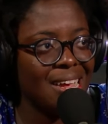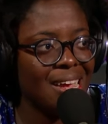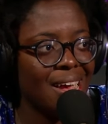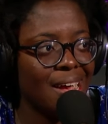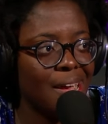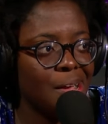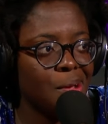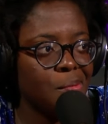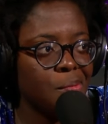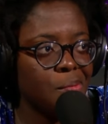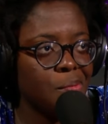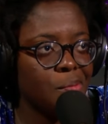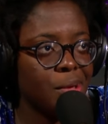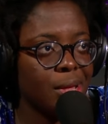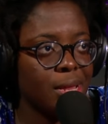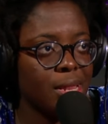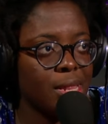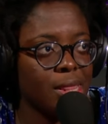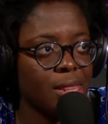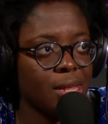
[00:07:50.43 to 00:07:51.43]
um,
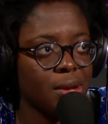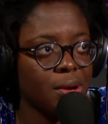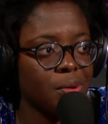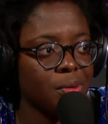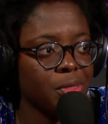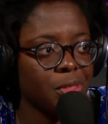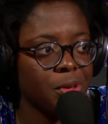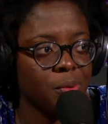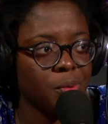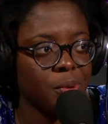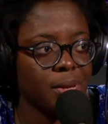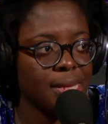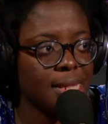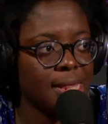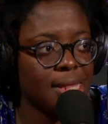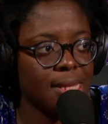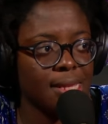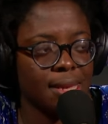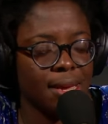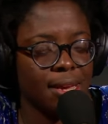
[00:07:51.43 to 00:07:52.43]
but there there
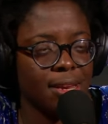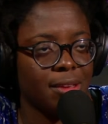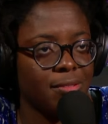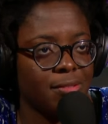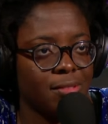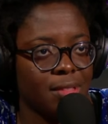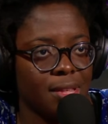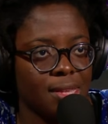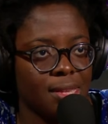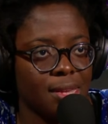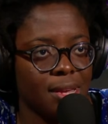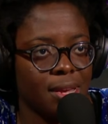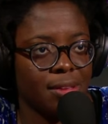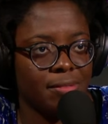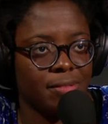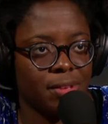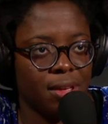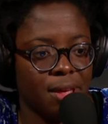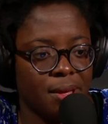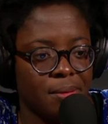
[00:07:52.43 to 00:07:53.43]
wasn't this kind of this kind
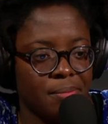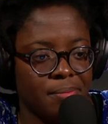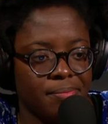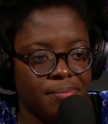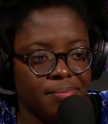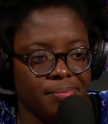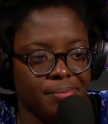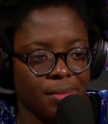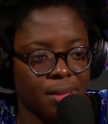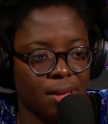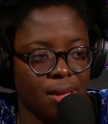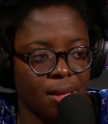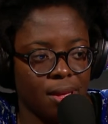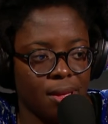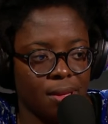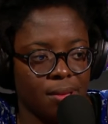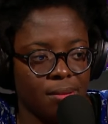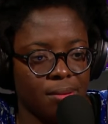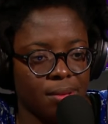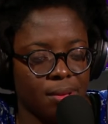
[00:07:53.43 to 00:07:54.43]
of um,
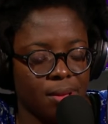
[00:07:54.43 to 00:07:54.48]
uh,